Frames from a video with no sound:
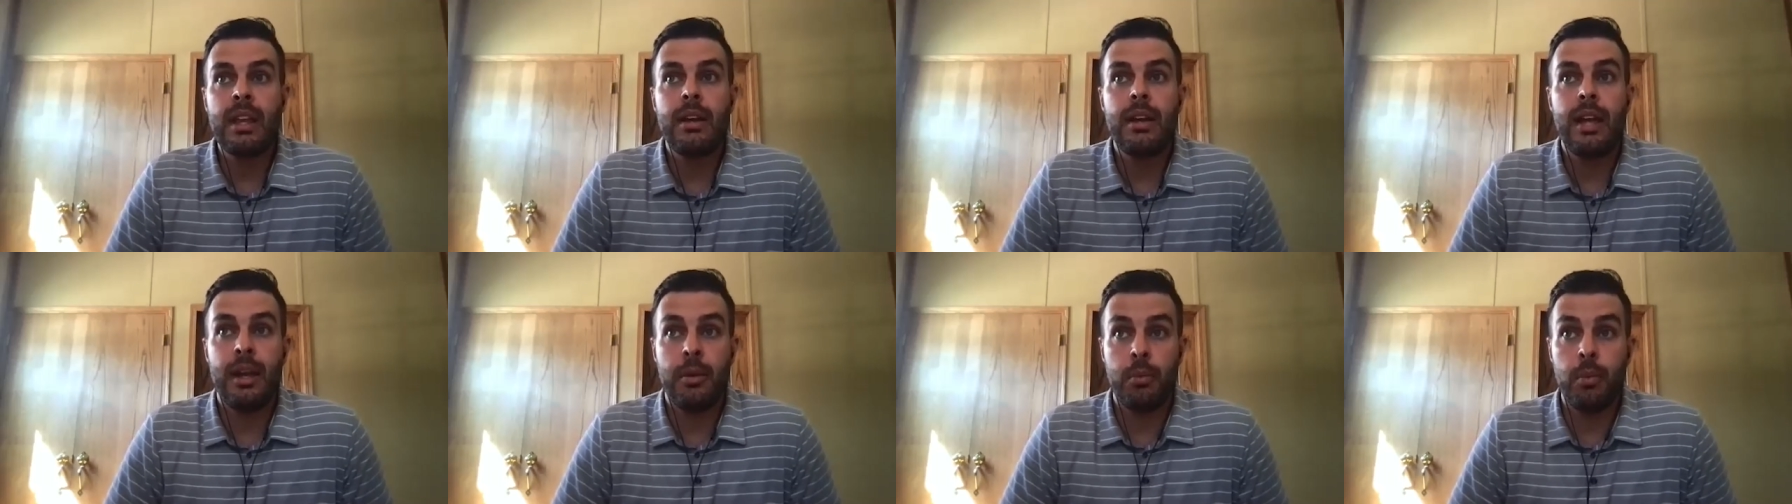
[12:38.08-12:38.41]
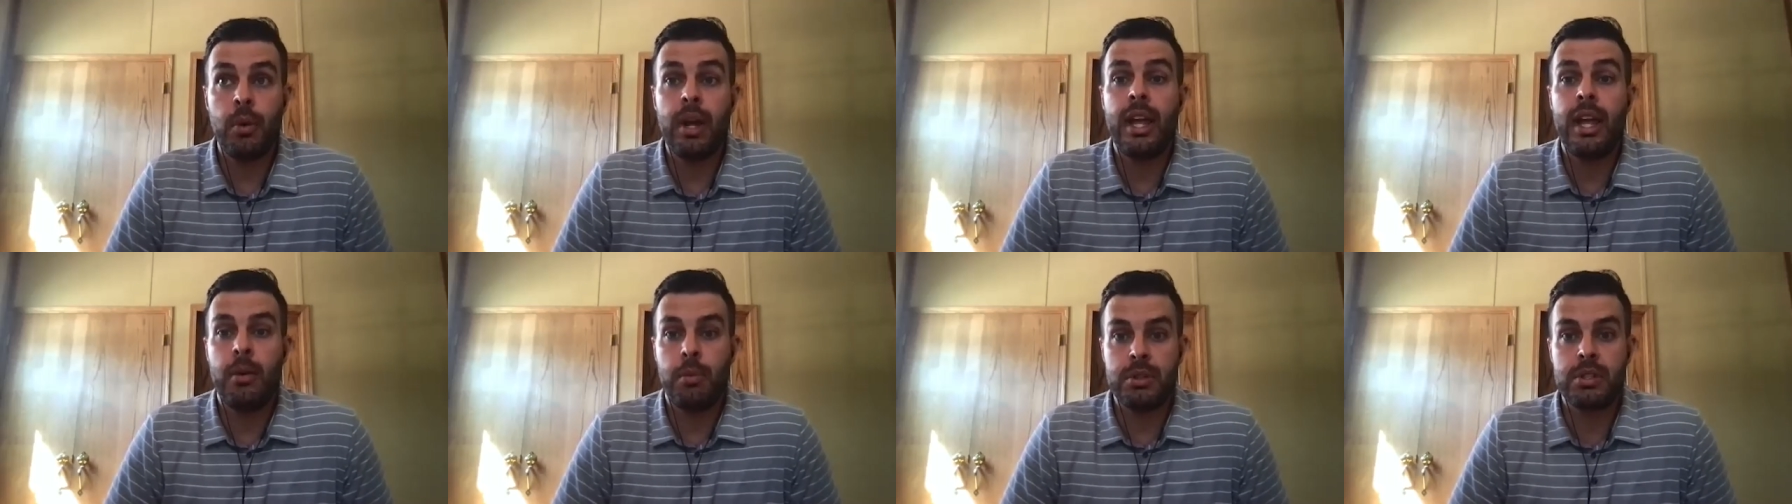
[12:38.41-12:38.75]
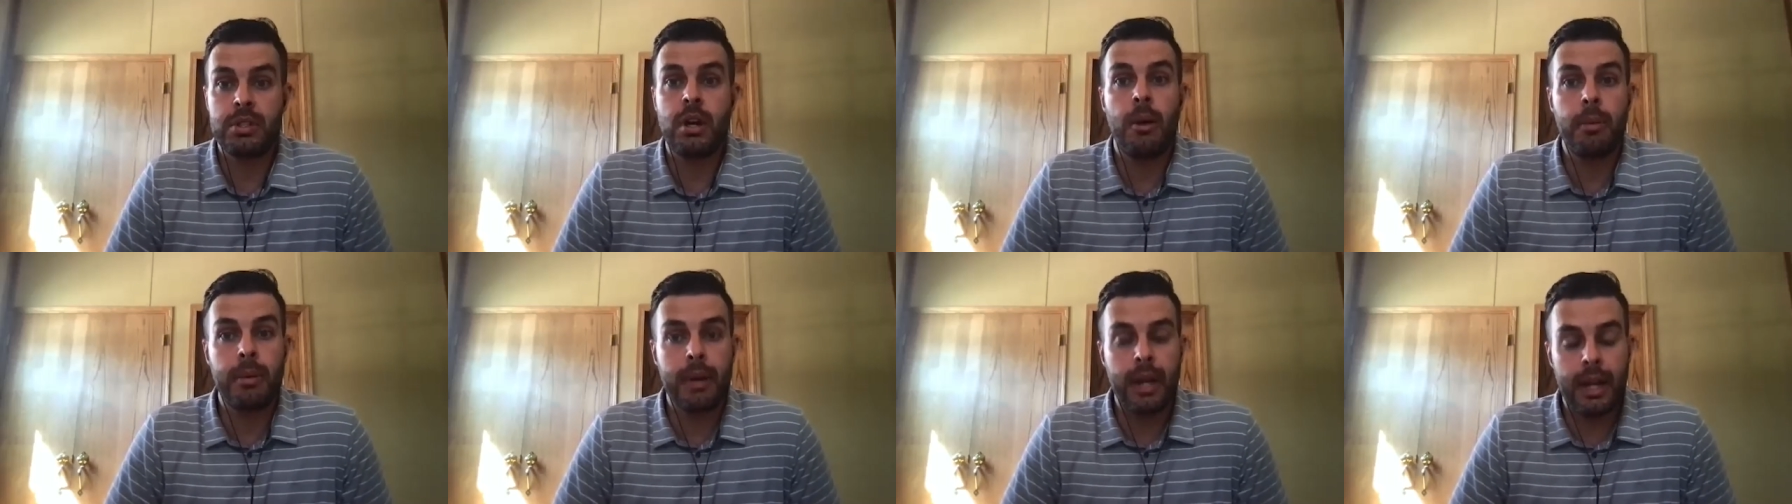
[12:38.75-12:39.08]
it, it was
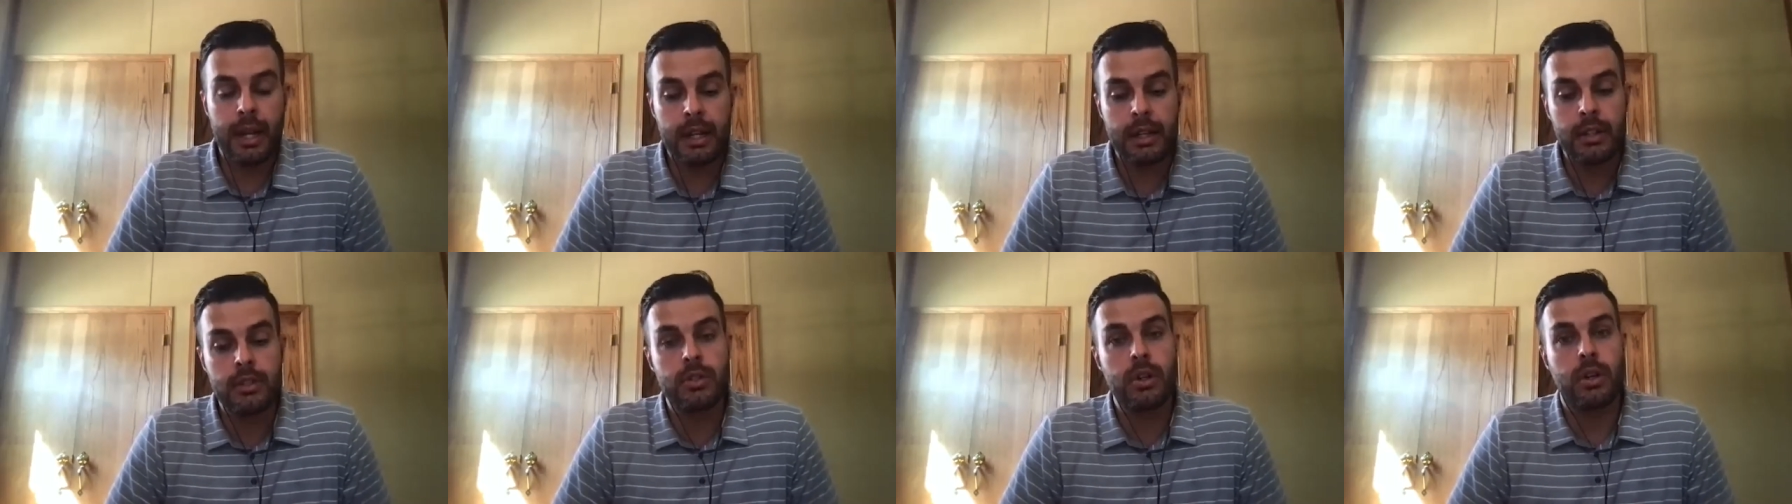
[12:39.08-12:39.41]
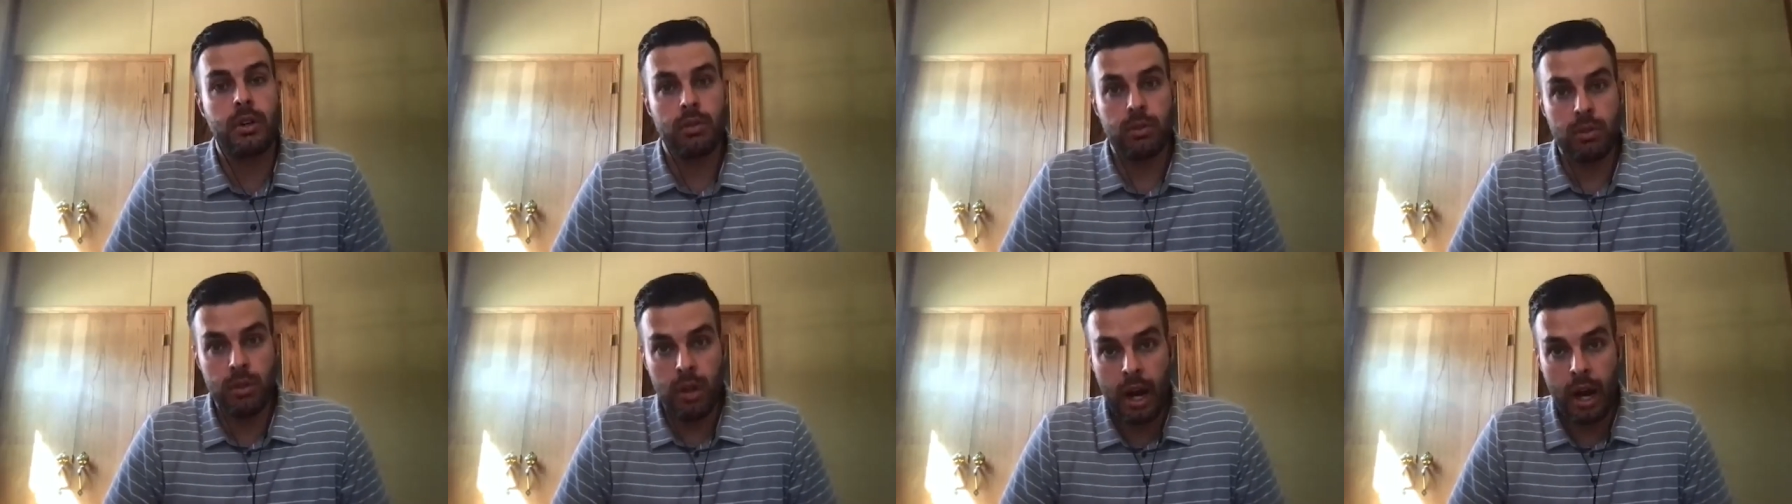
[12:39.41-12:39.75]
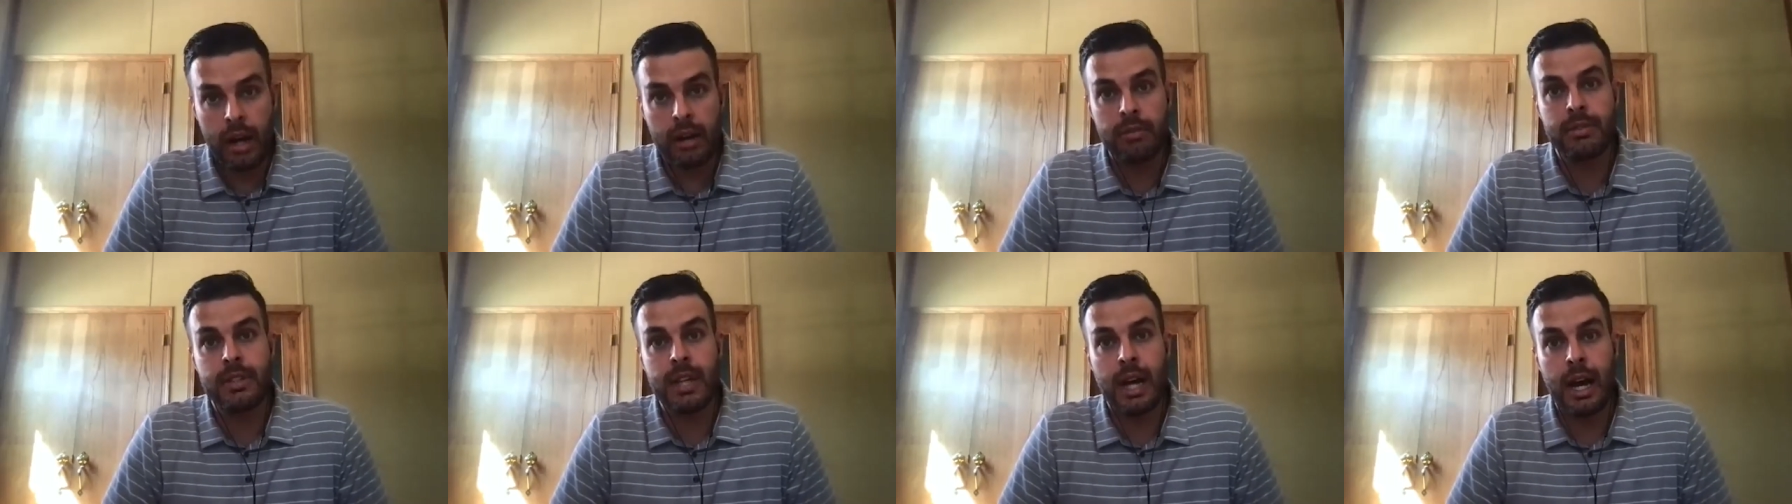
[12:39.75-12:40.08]
complicated took a
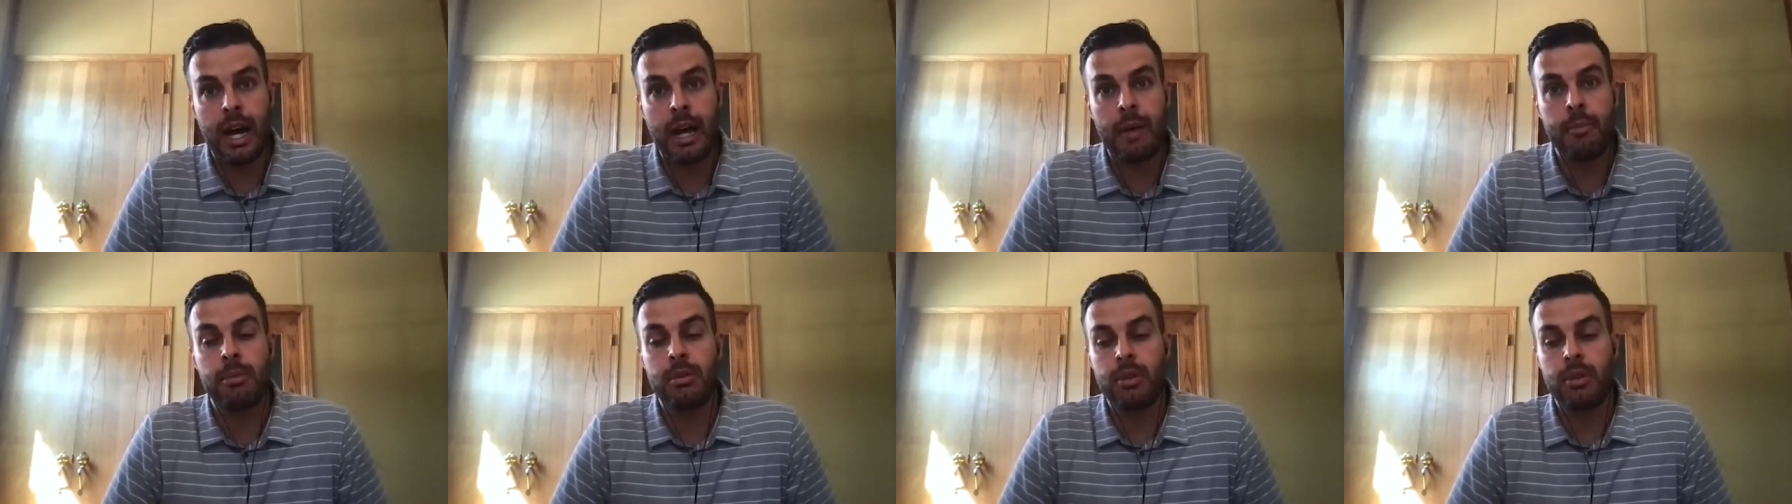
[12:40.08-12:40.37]
lot of time